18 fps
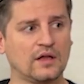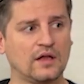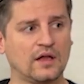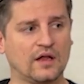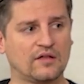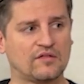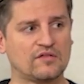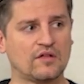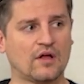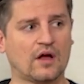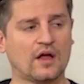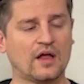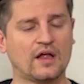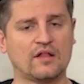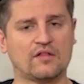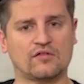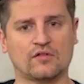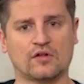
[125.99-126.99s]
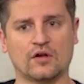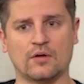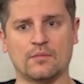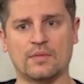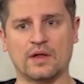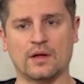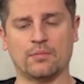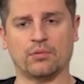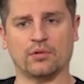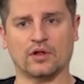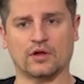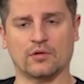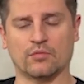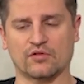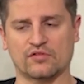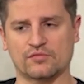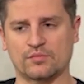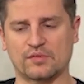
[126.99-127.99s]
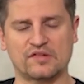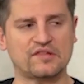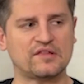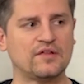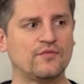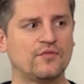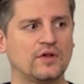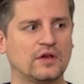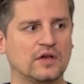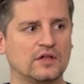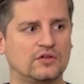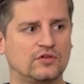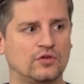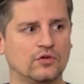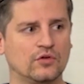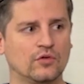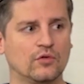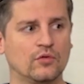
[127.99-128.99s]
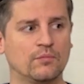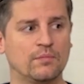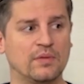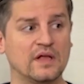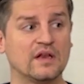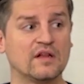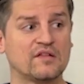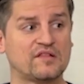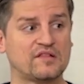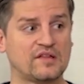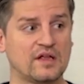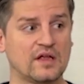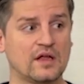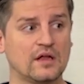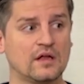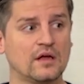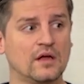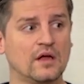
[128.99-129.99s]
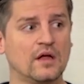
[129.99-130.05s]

Okay. It's going to be applicable specifically to B2C.